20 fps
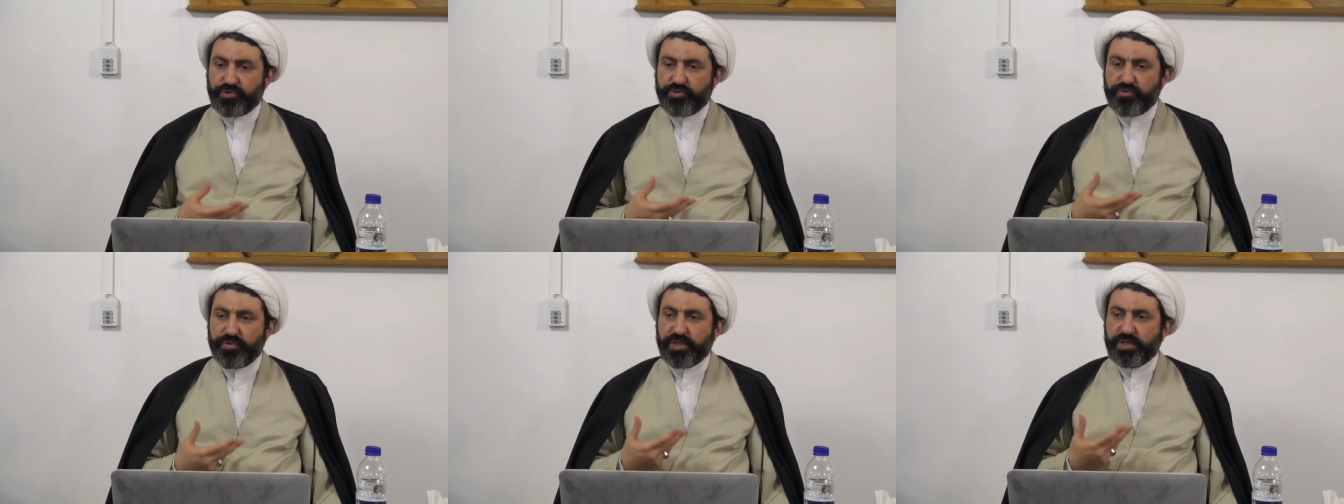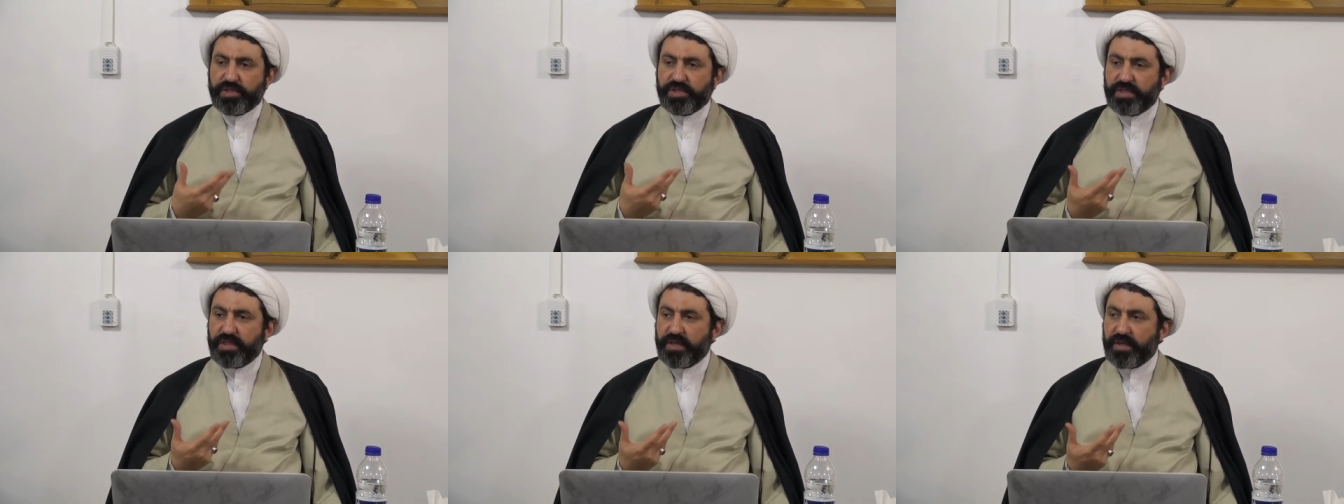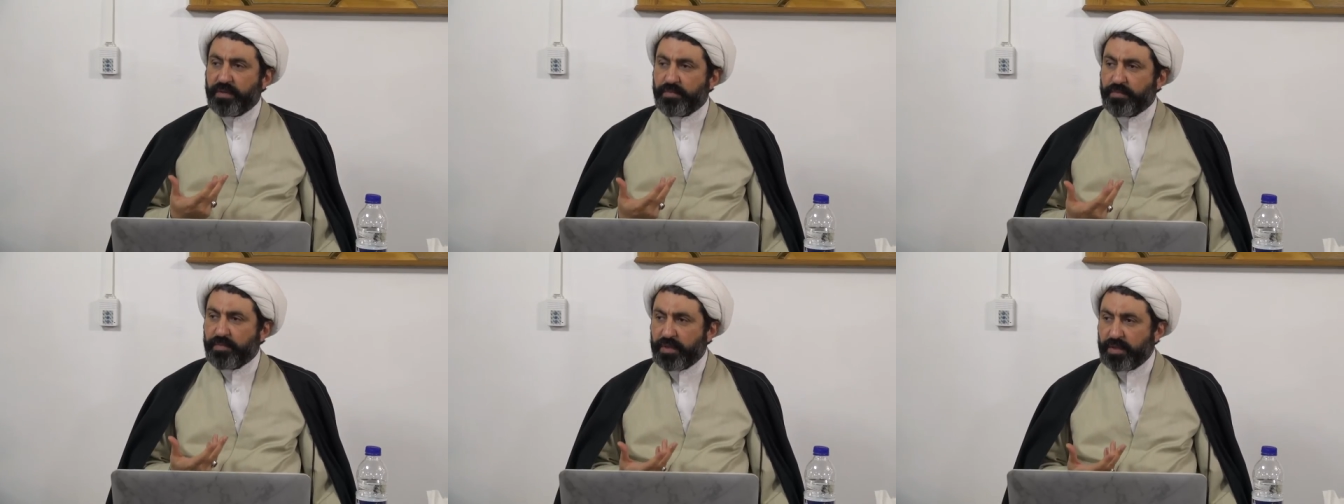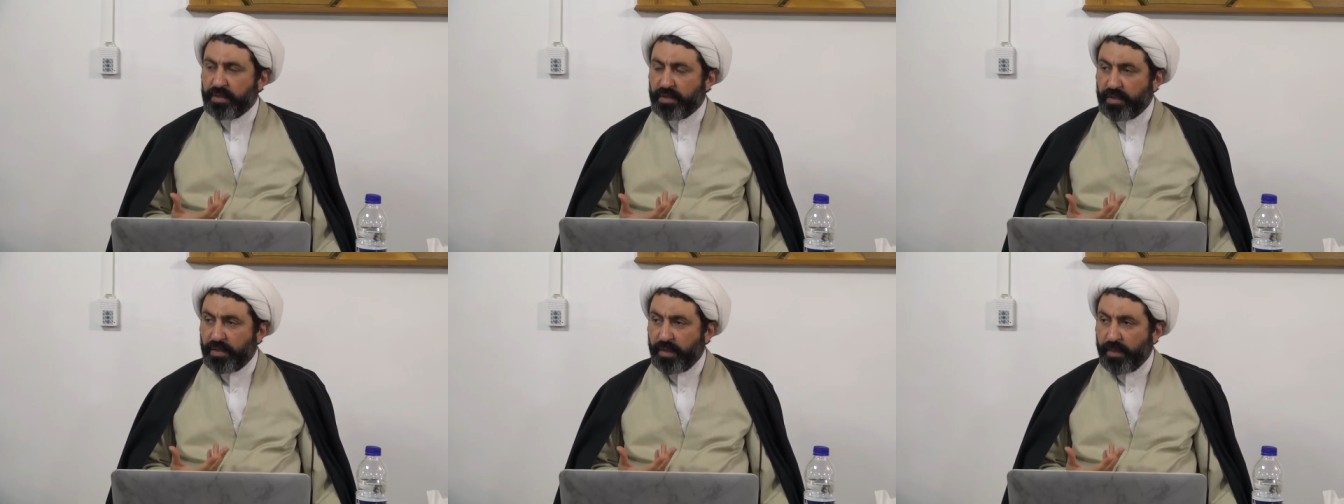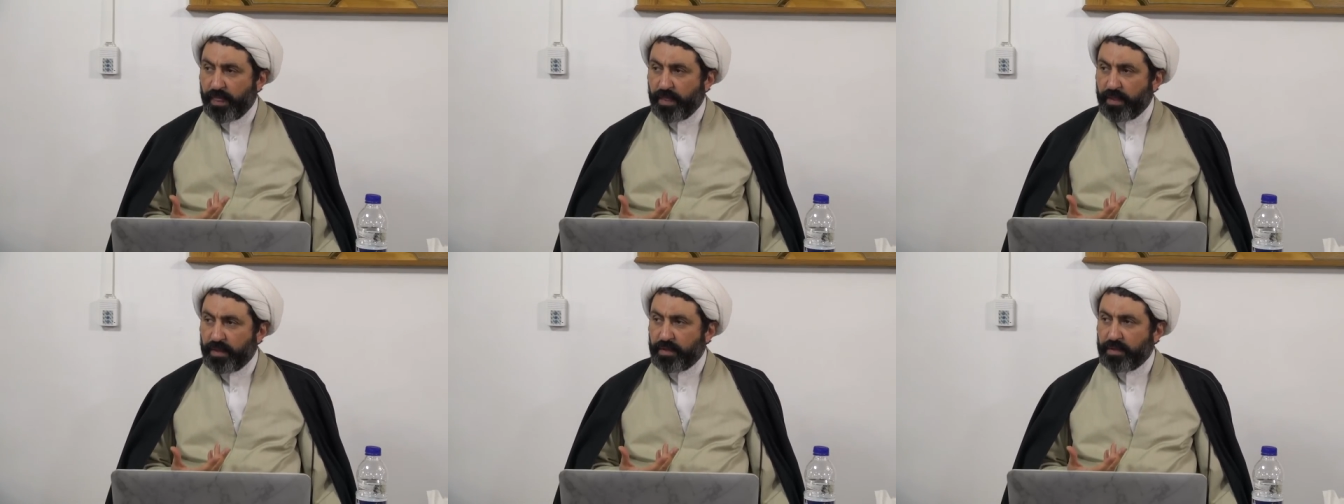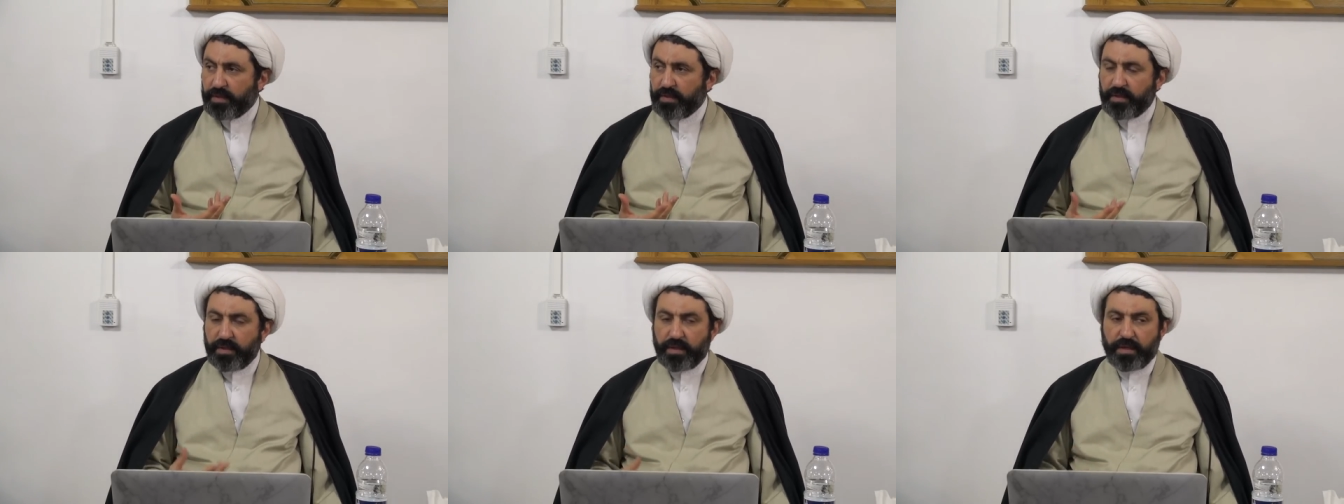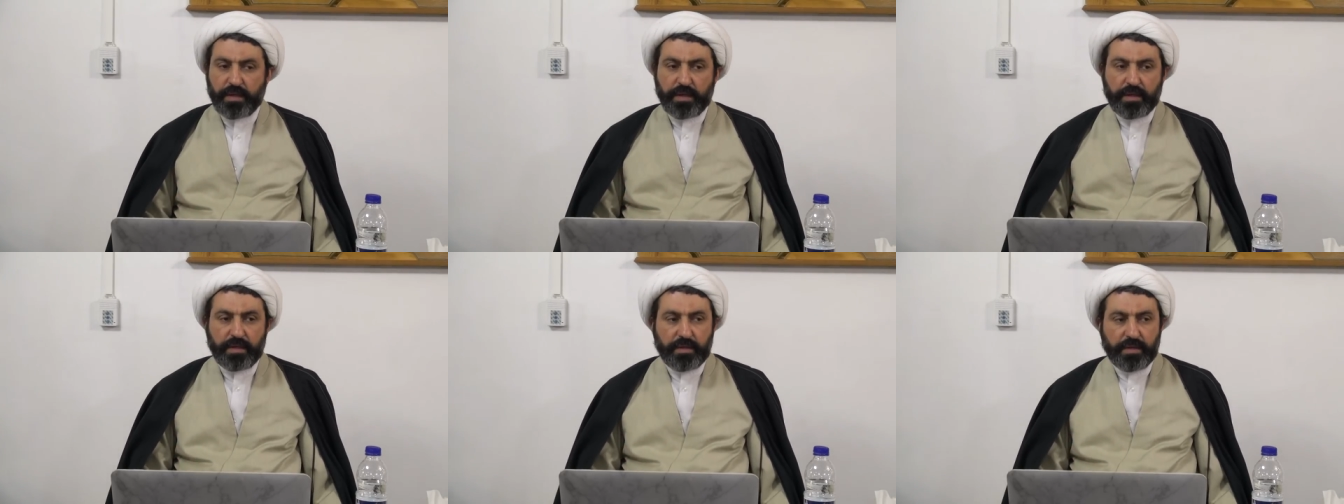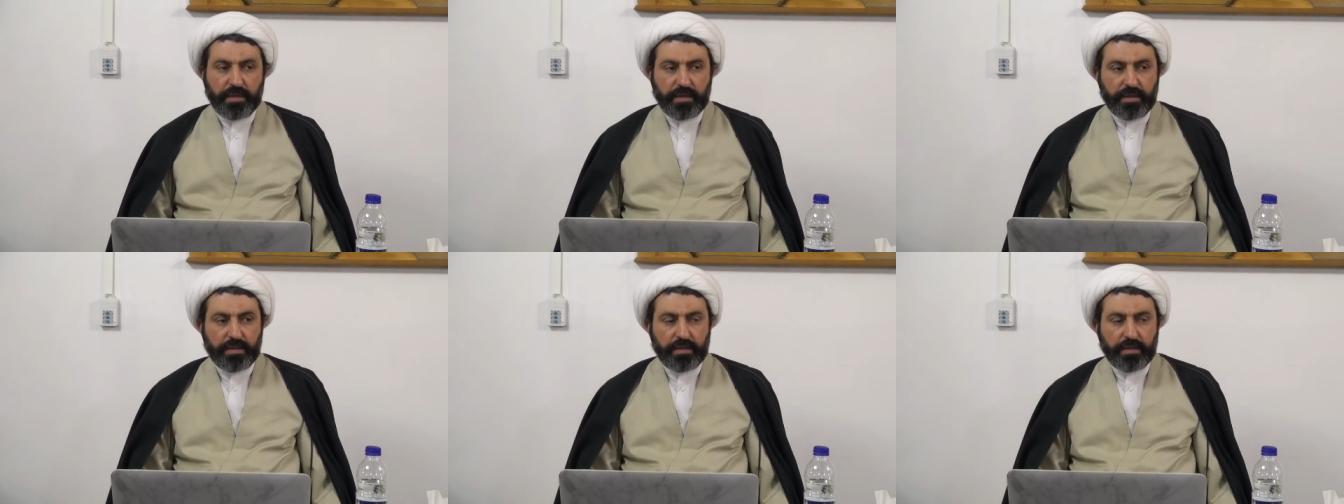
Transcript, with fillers: treats them uh,